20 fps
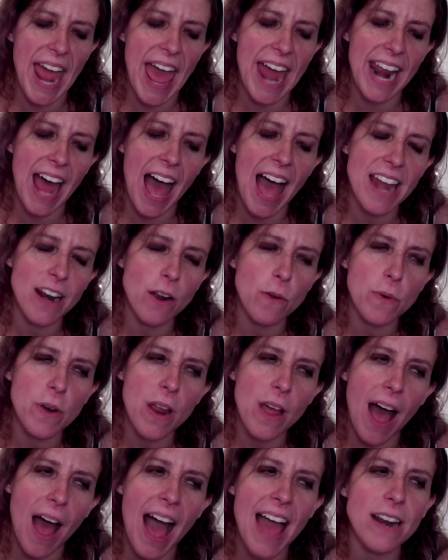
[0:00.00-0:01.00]
and I don't
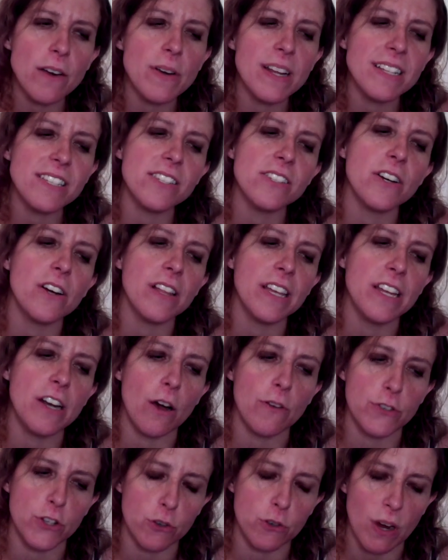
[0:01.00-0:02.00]
necessarily know
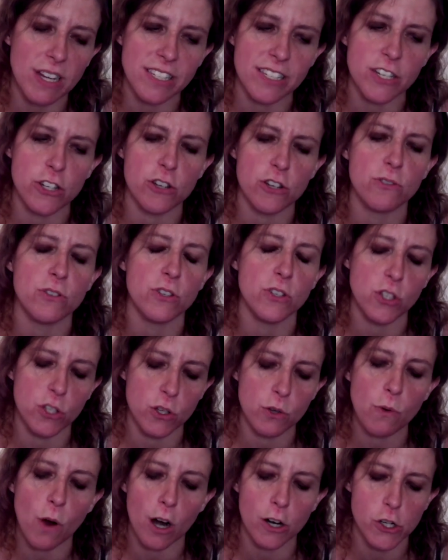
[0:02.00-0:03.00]
if trust issues is
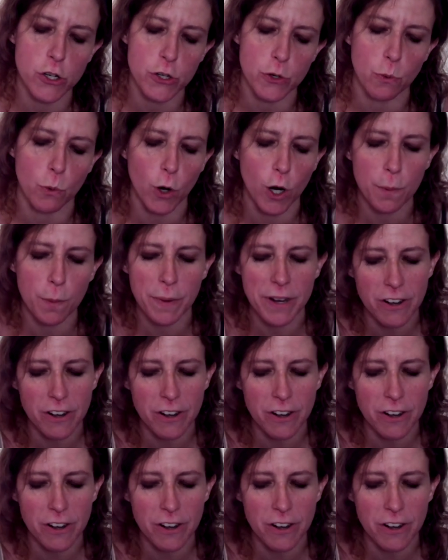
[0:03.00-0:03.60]
too harsh a word,